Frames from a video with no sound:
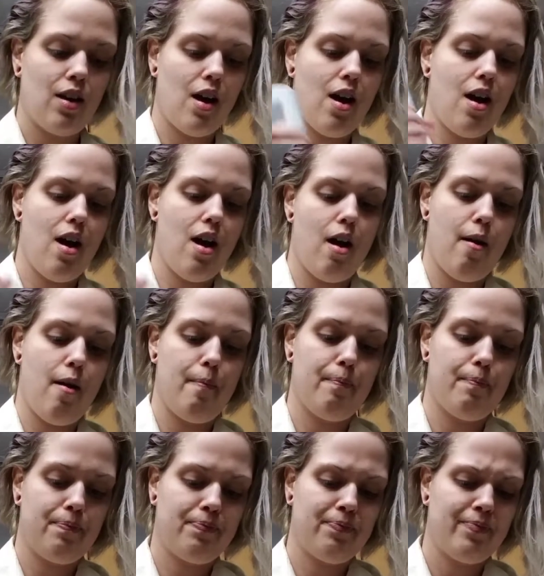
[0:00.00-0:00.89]

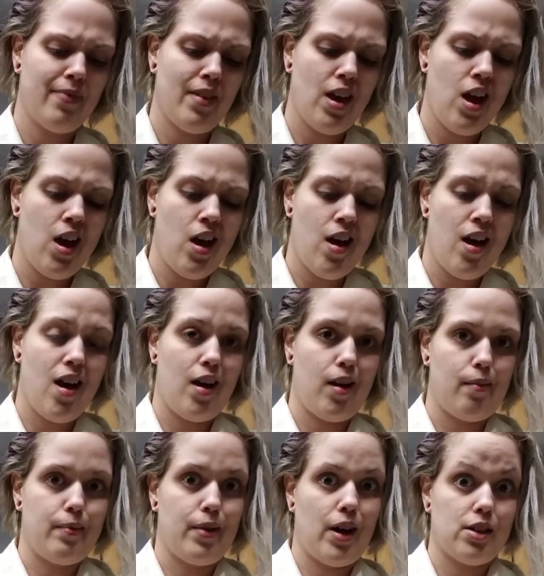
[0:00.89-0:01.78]
I'm
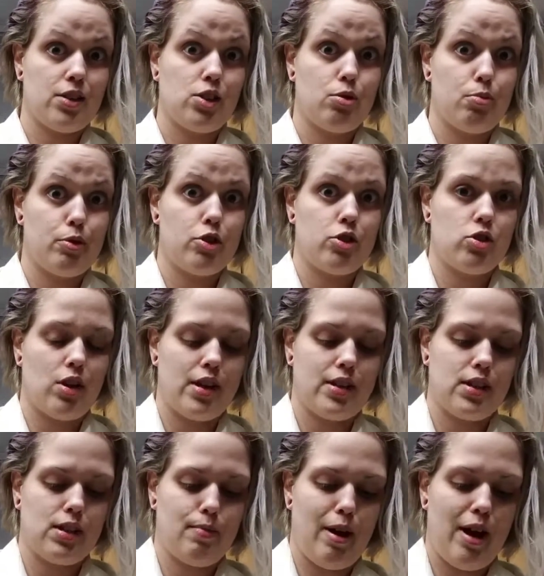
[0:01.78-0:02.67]
not super
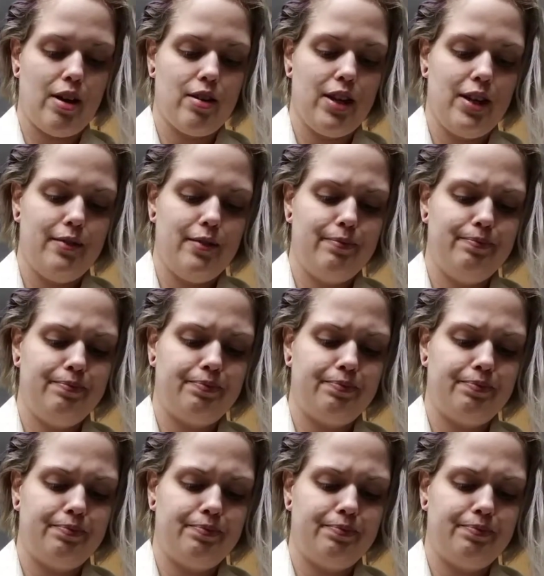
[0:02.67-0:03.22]
stressed about it.